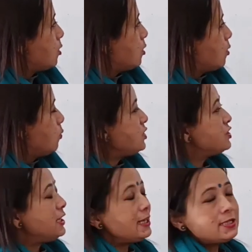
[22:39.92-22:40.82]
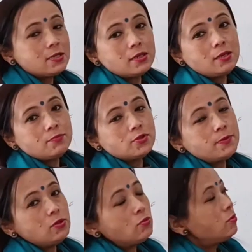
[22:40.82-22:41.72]
which later came to
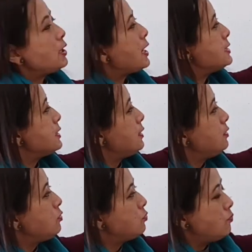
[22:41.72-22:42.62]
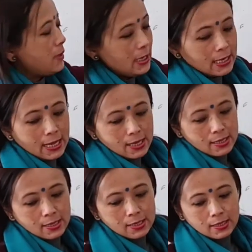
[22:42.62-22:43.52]
be known as the Hindu Mela
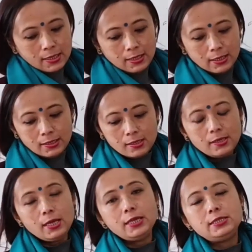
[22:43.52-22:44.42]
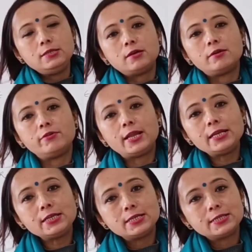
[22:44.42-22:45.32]
in
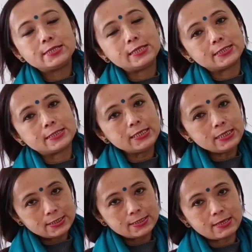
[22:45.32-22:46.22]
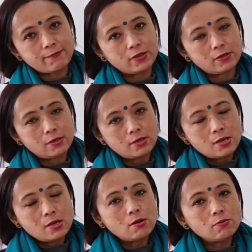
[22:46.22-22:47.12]
1867.
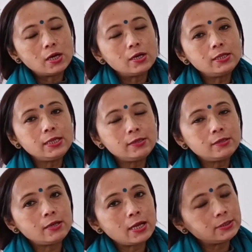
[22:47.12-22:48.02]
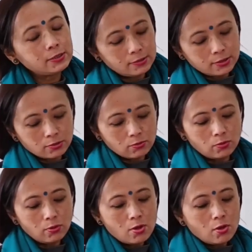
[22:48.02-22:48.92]
Now, Gaganendranath
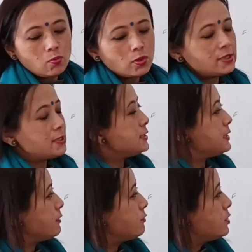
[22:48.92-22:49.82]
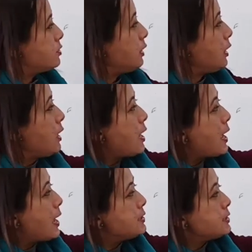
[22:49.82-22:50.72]
Tagore was its secretary
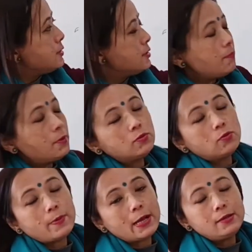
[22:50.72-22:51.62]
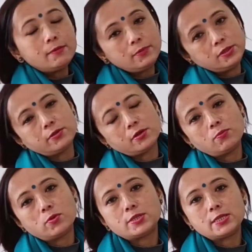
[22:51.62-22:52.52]
and Nava Gopal Mitra
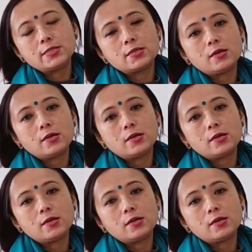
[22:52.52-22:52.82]
was its